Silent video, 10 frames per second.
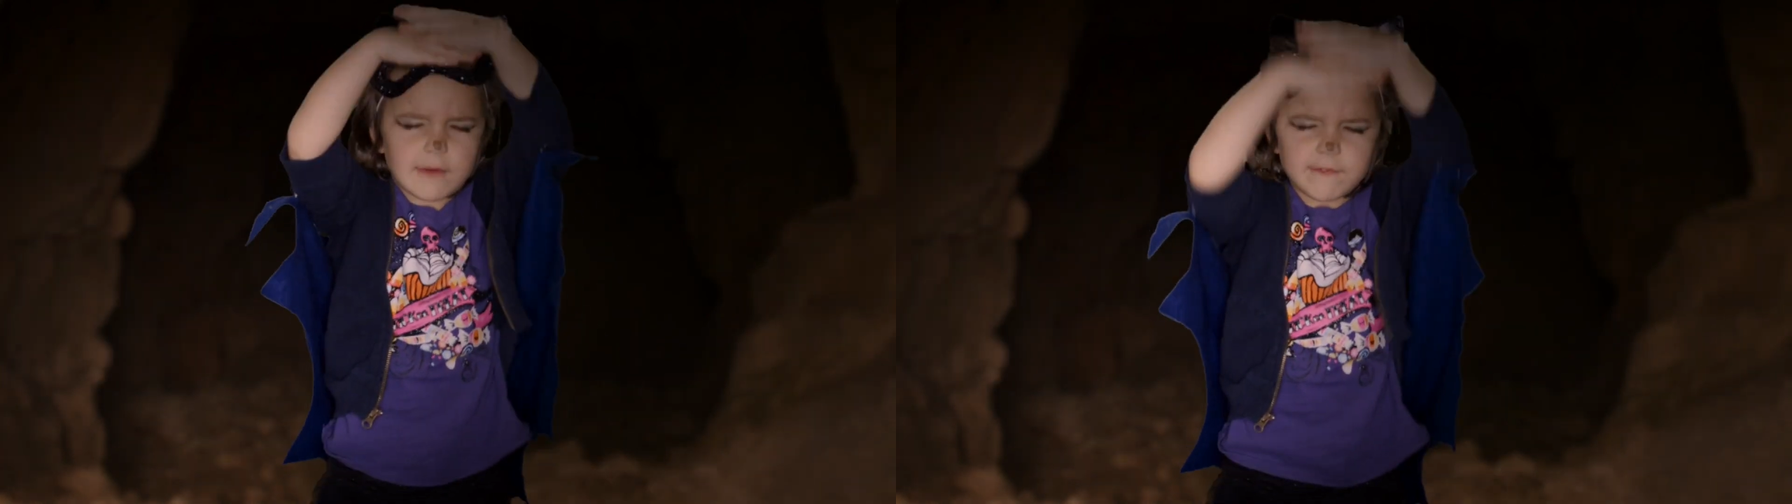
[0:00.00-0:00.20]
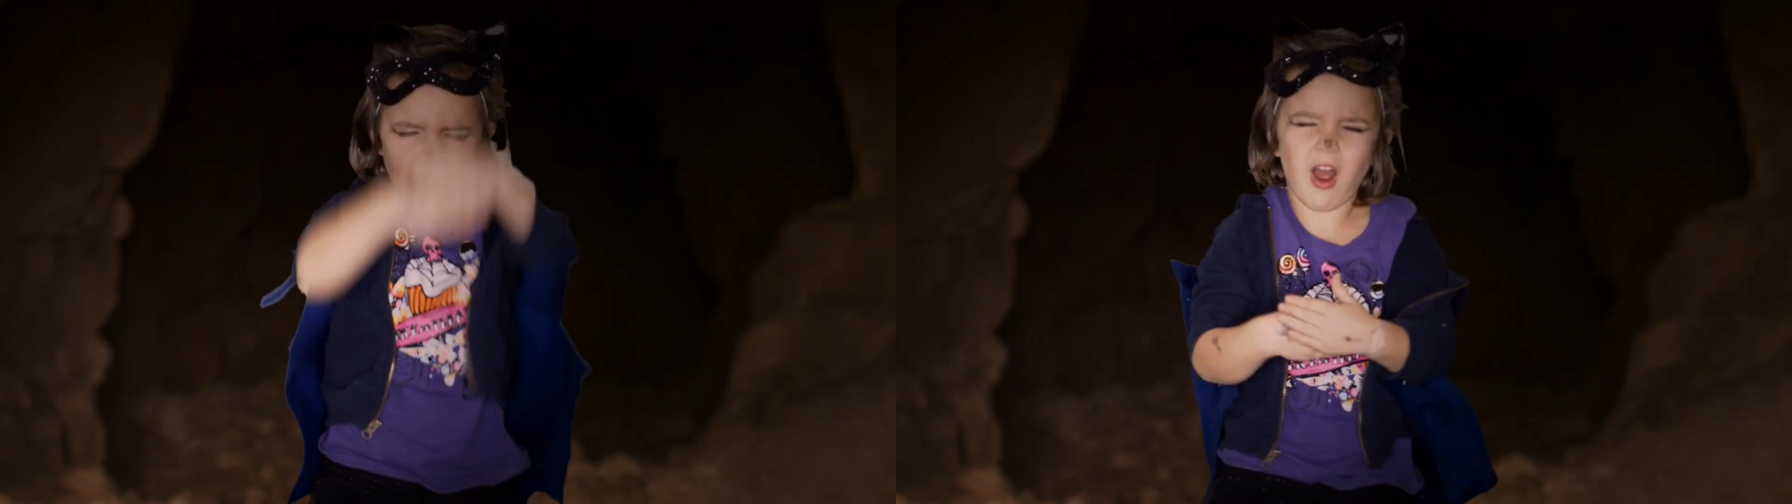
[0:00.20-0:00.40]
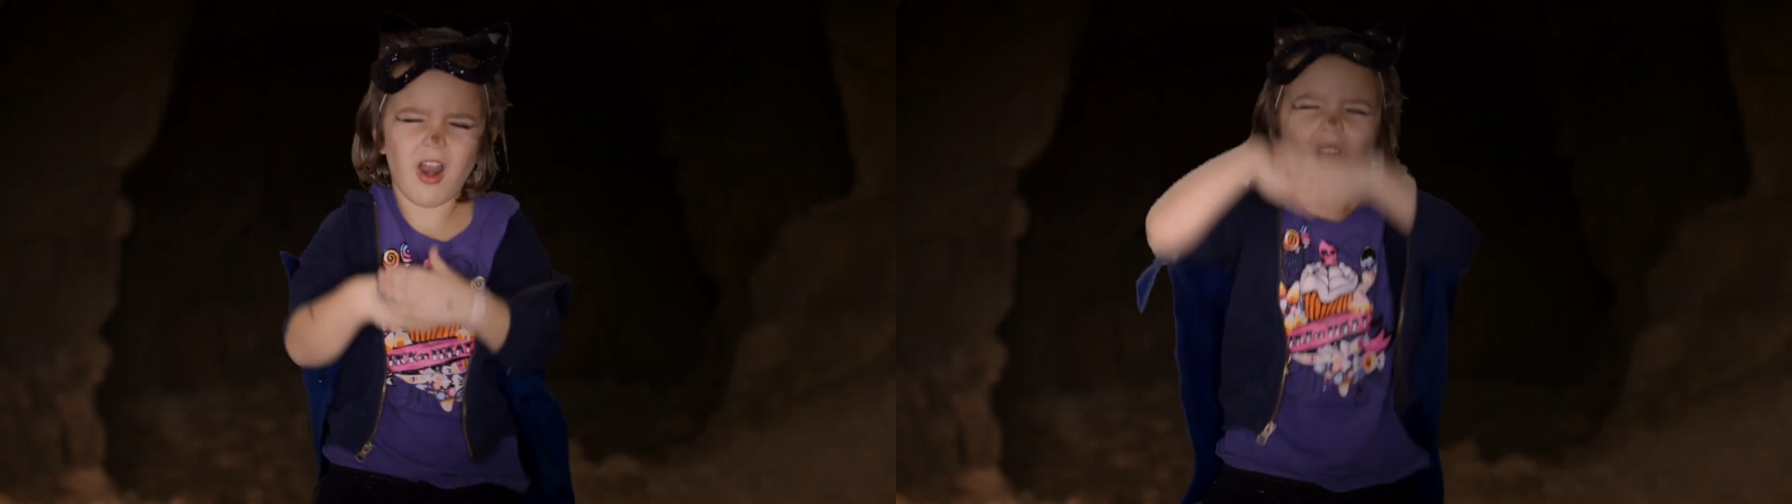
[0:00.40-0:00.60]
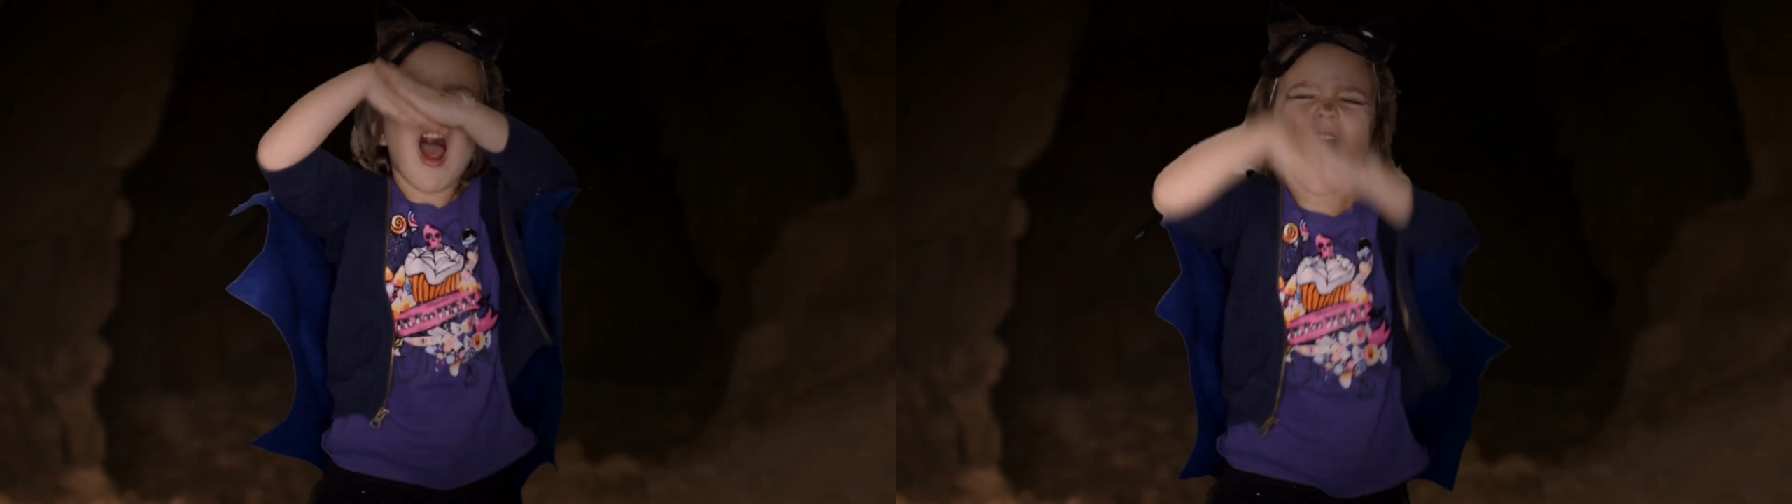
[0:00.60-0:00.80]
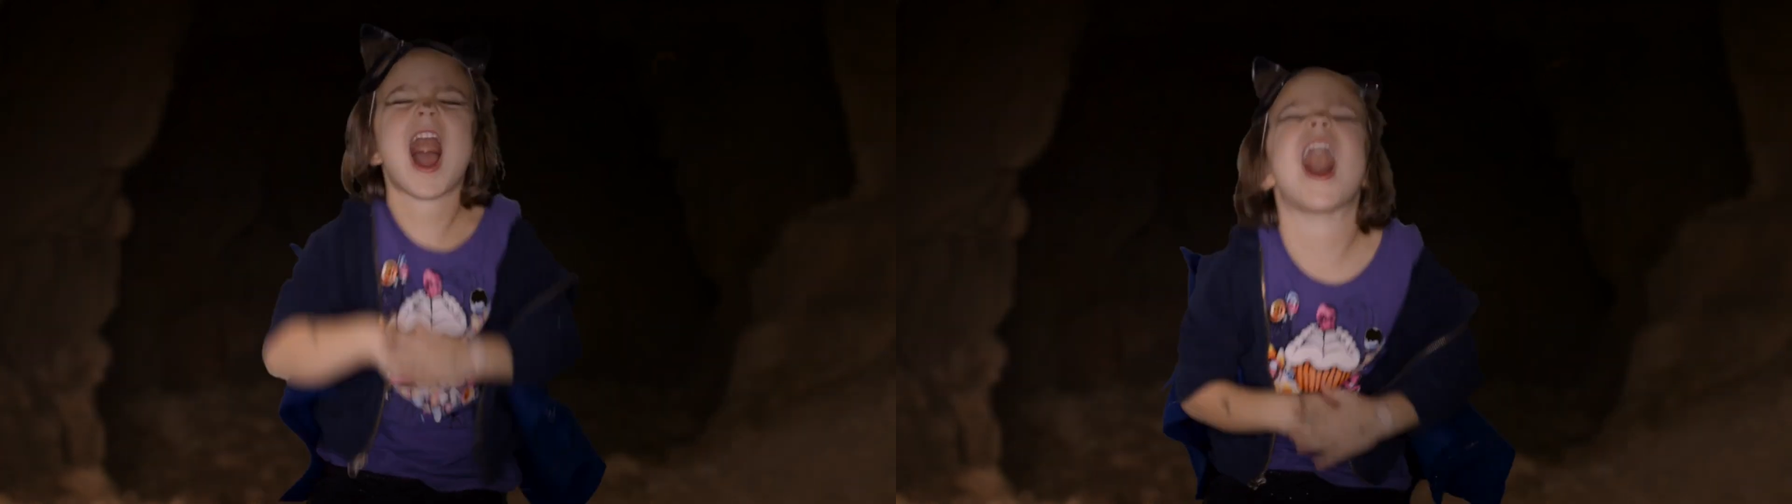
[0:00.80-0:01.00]
of our
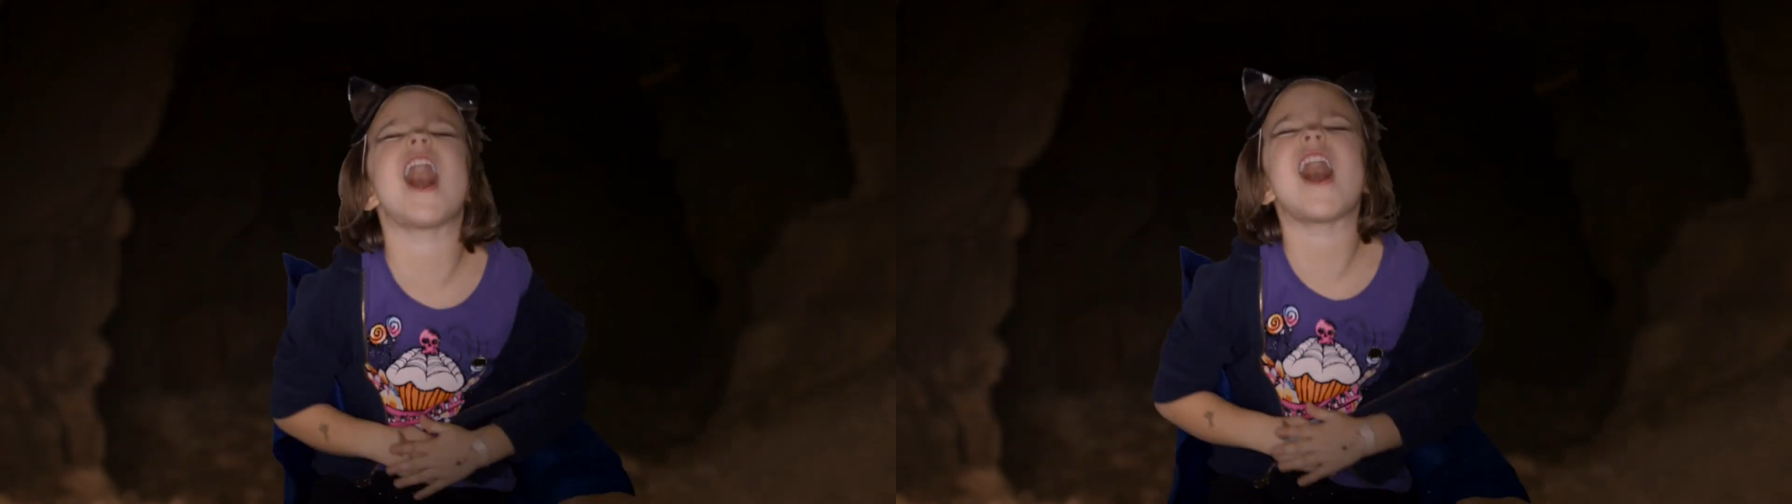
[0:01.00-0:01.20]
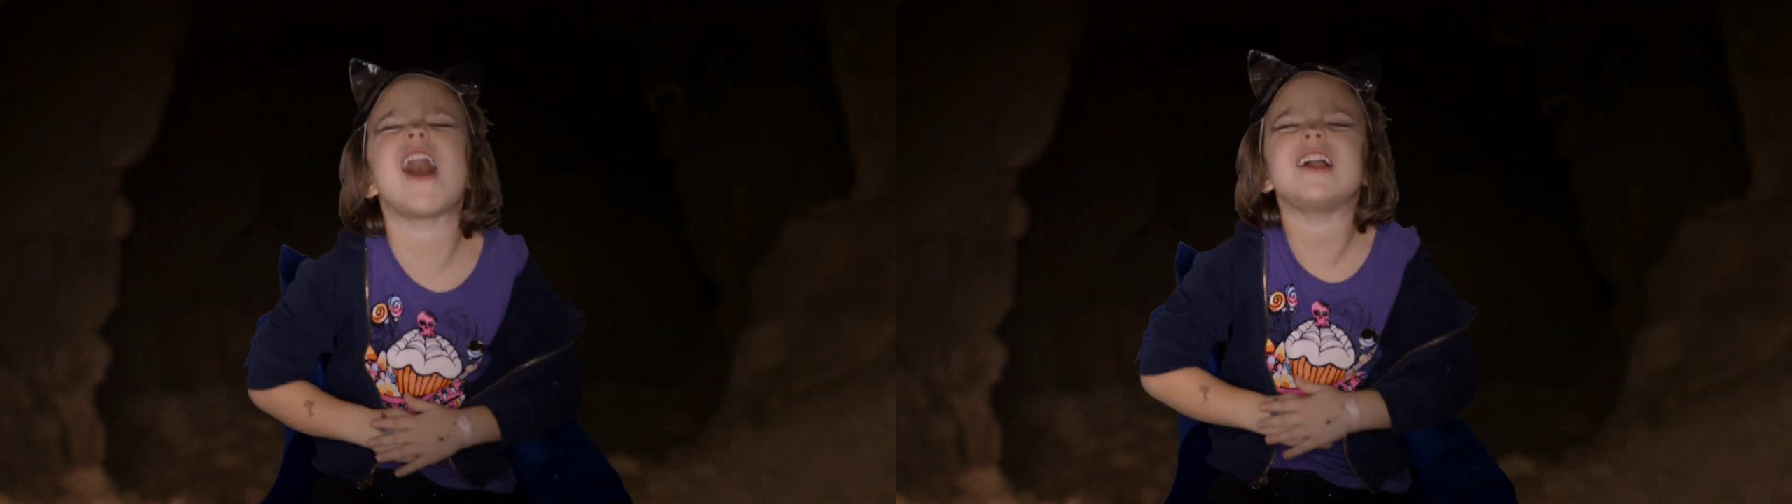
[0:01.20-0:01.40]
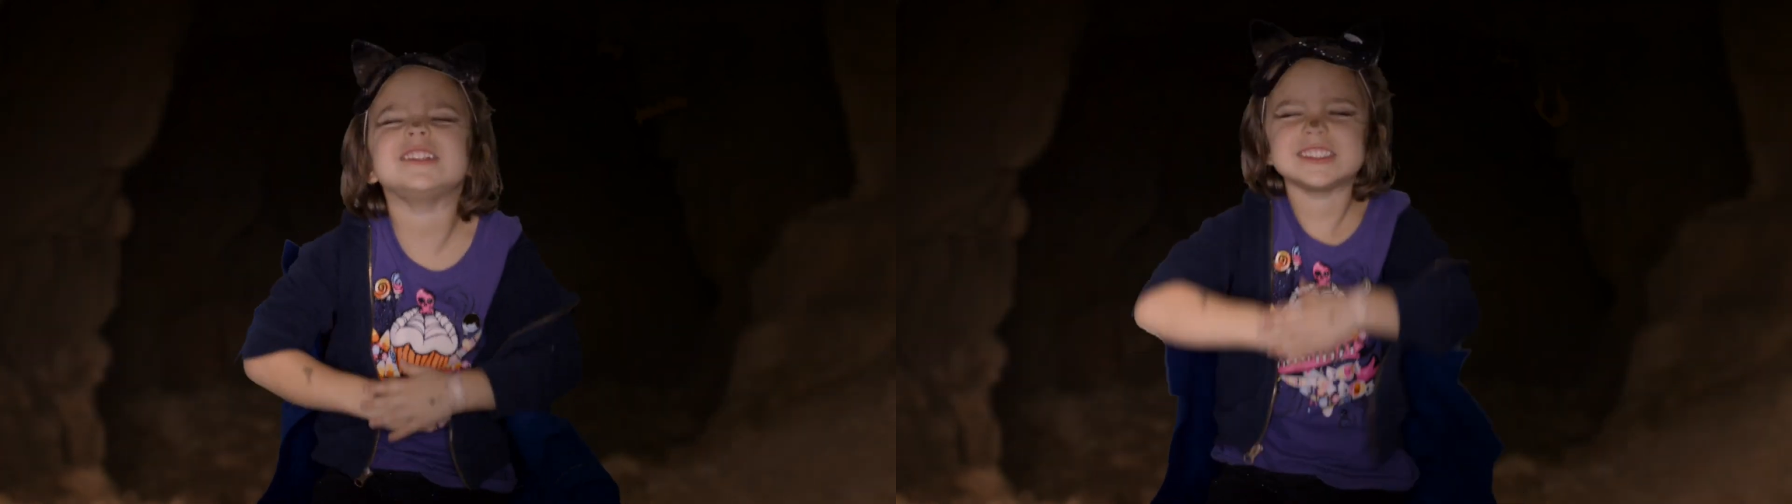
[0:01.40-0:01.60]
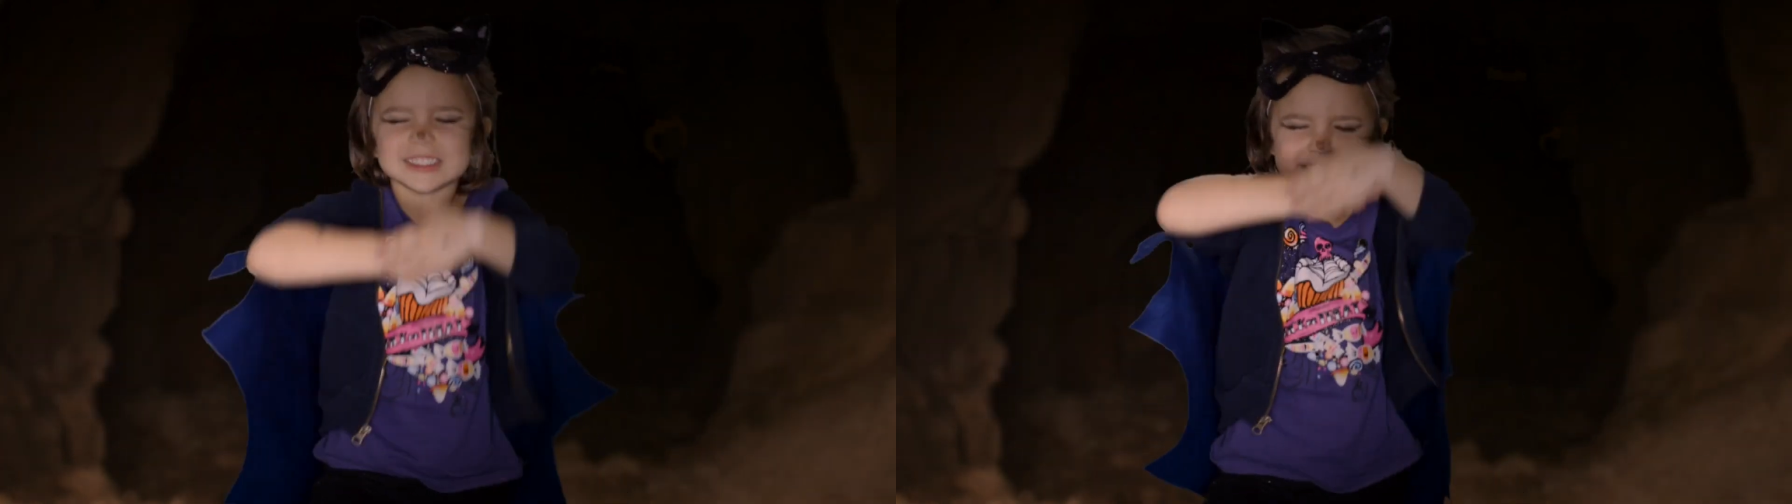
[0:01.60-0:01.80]
hearts